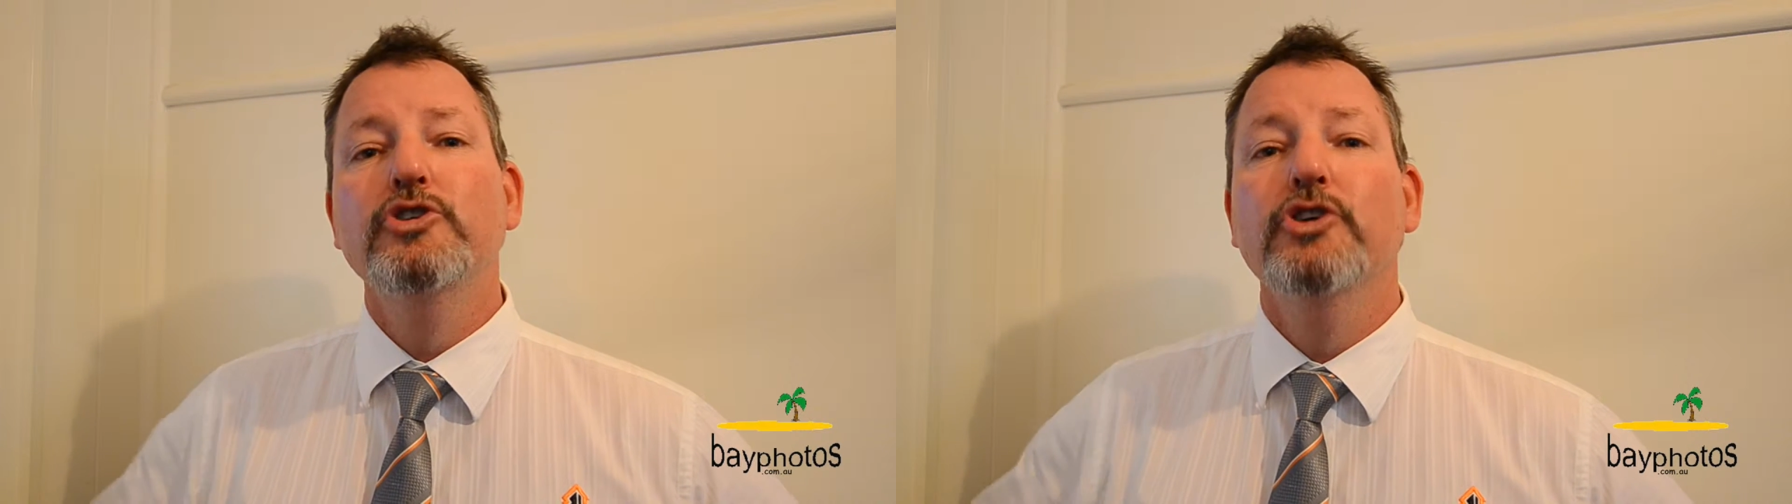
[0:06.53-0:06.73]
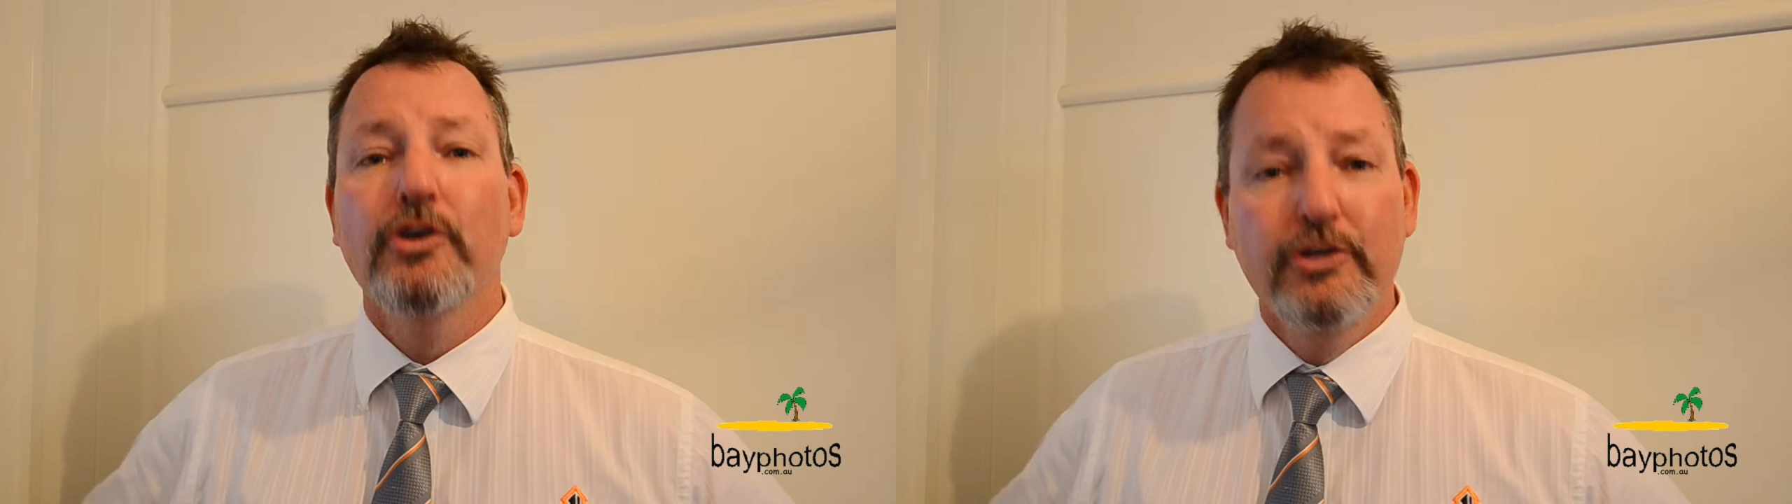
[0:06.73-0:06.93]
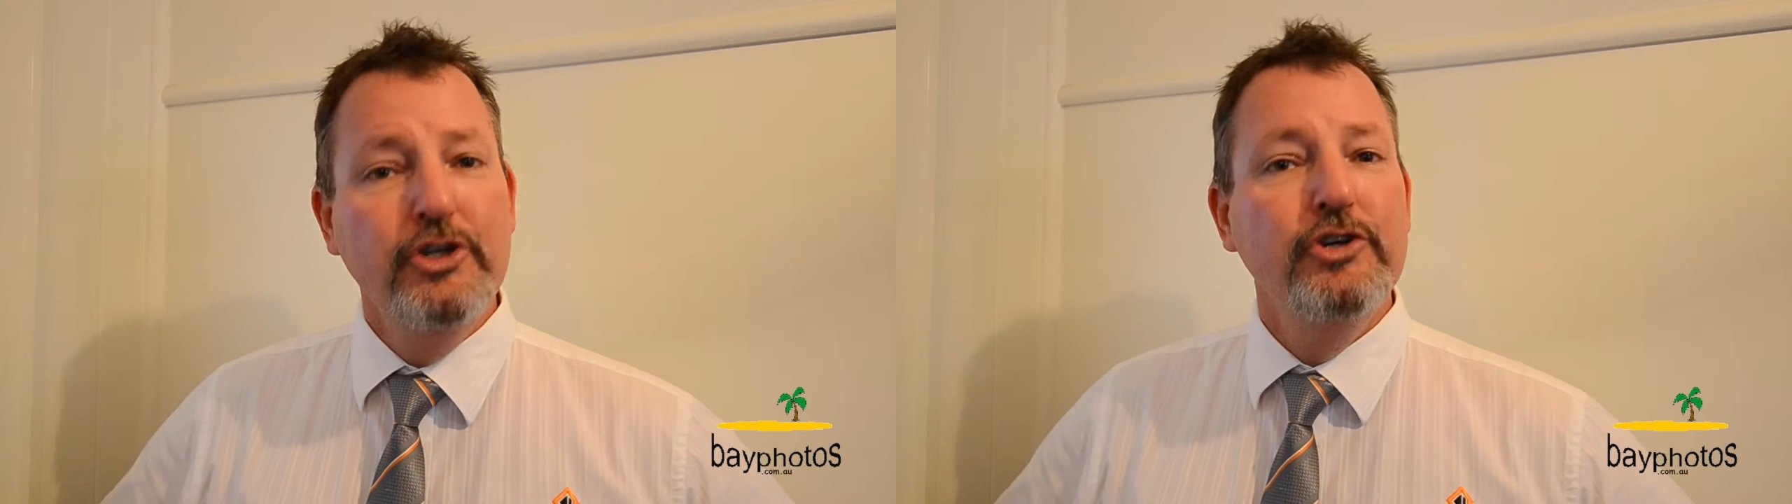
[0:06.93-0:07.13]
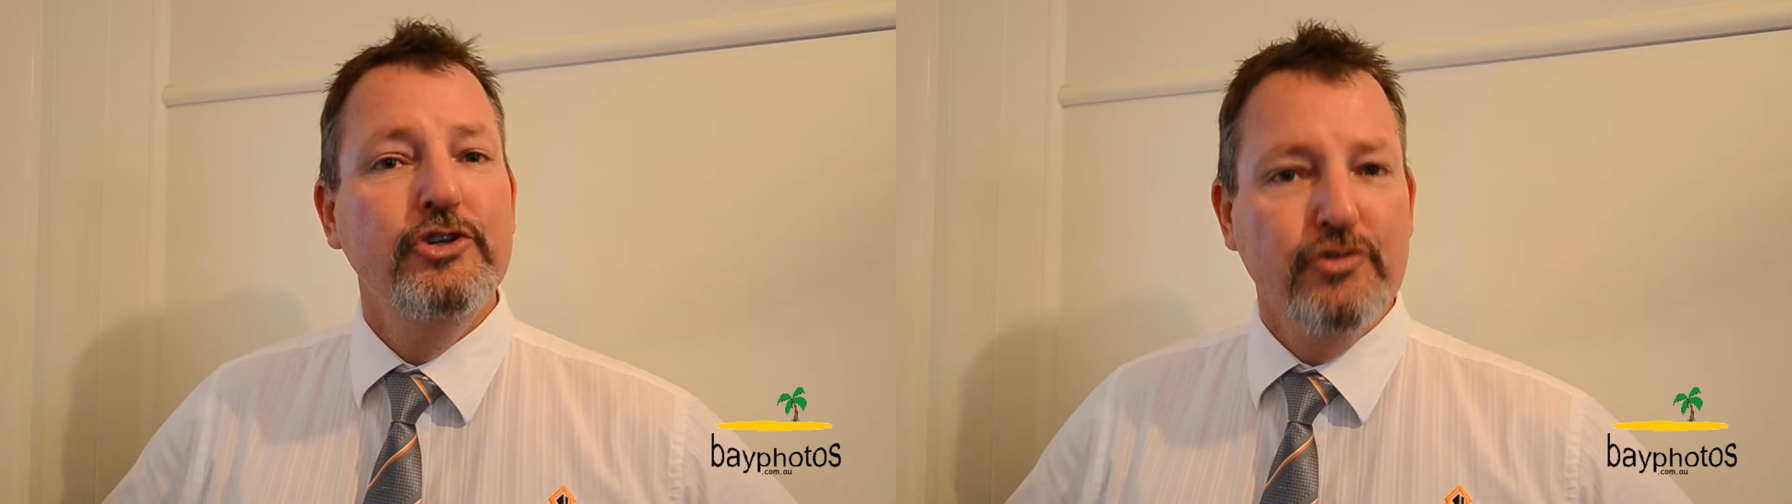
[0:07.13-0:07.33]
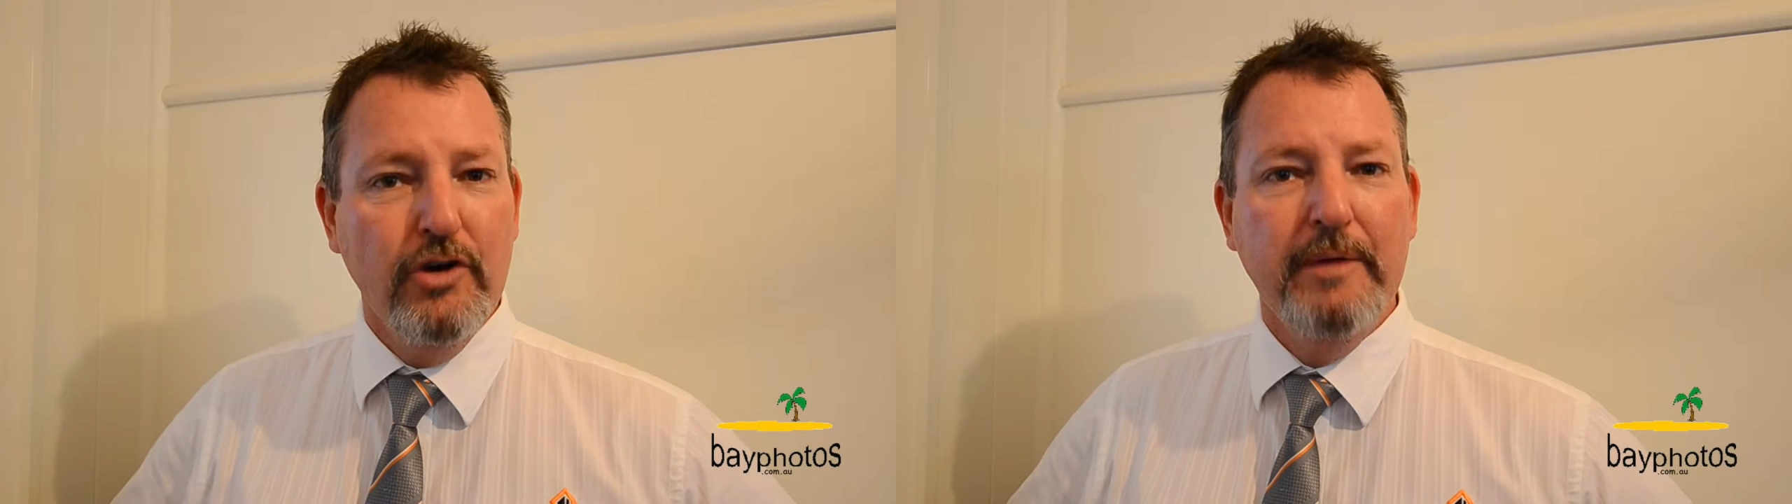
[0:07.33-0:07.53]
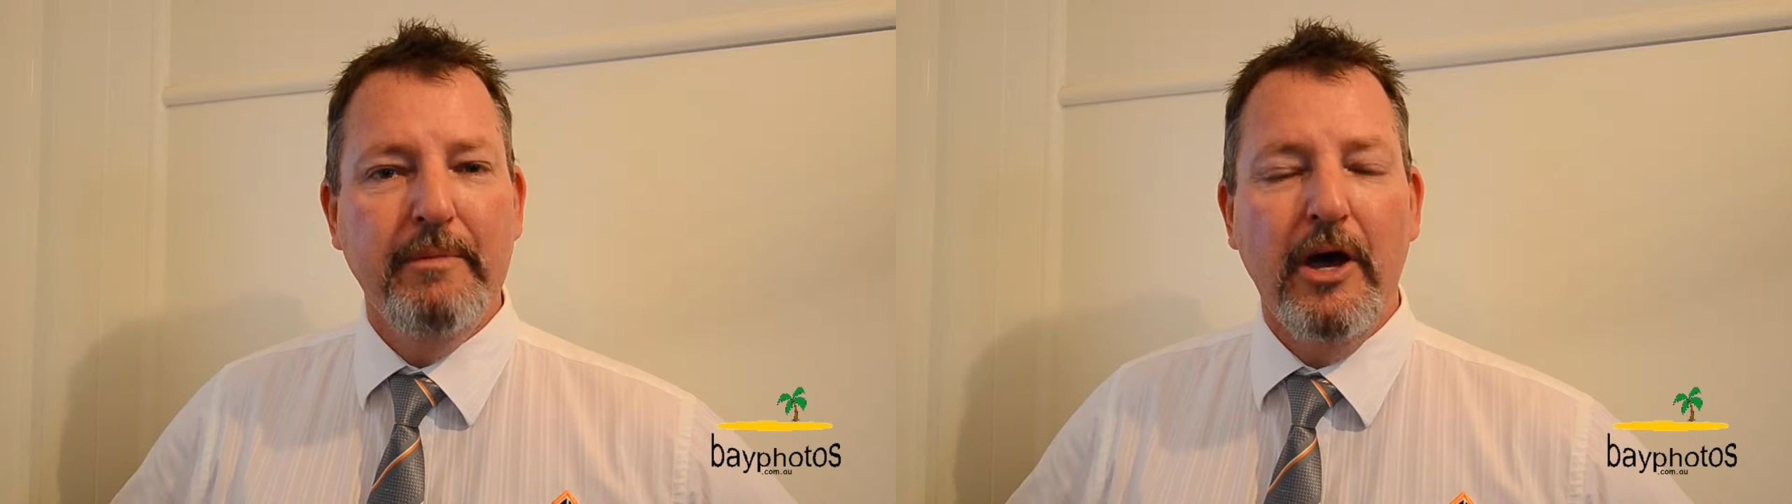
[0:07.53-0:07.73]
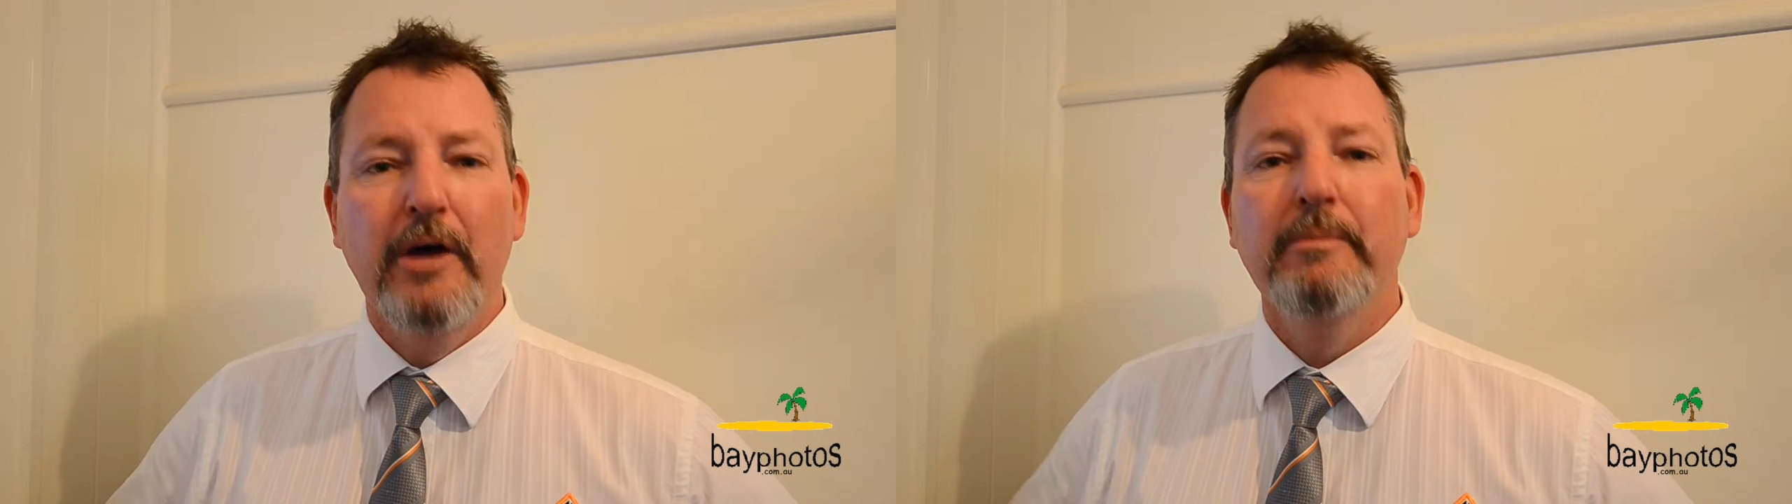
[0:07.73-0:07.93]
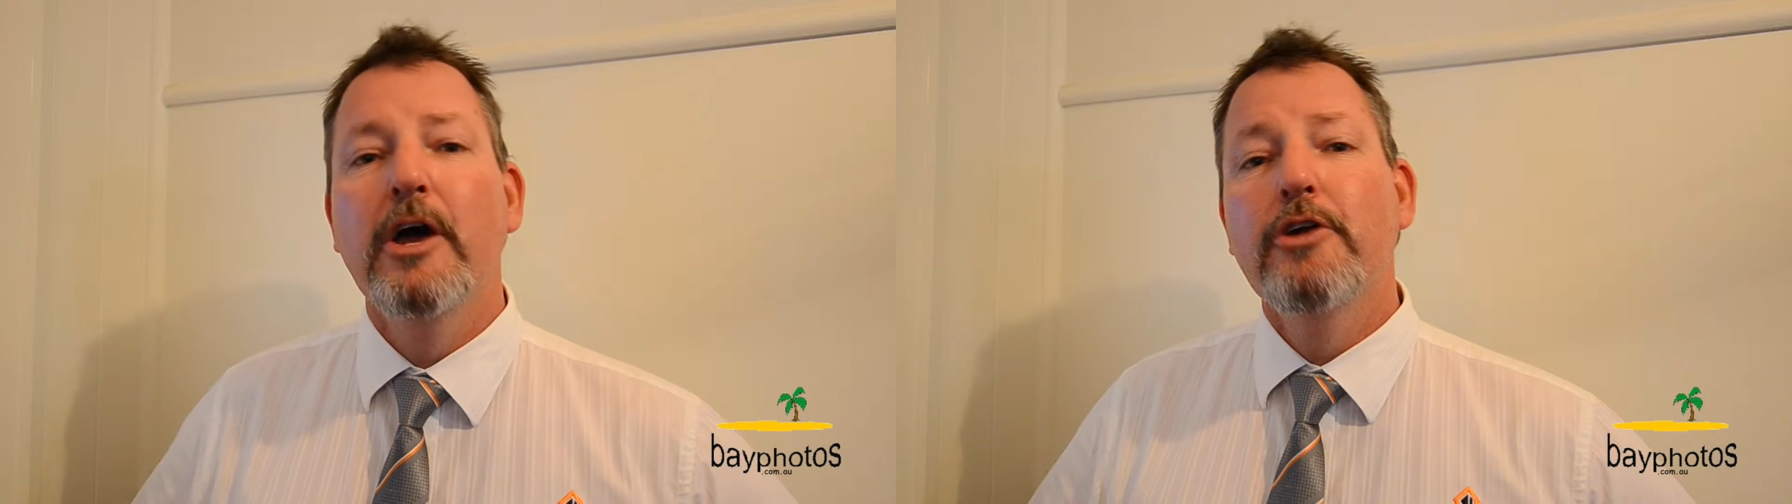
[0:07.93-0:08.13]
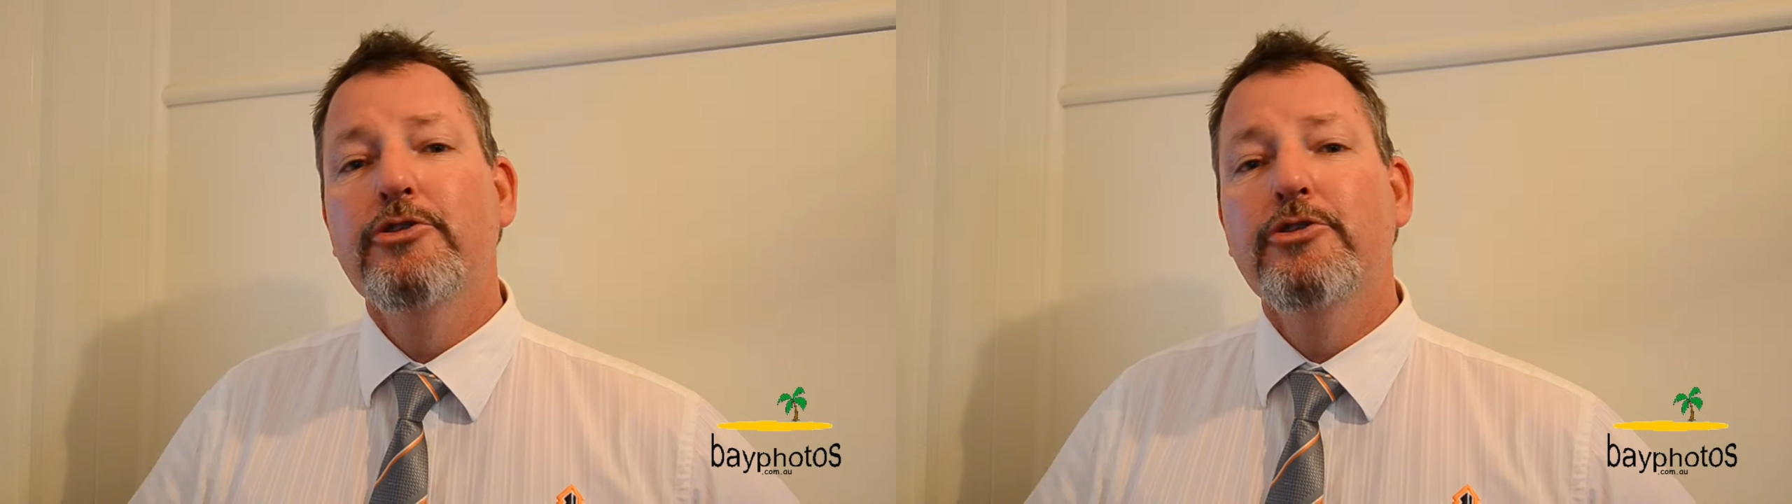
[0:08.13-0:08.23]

your new dream home.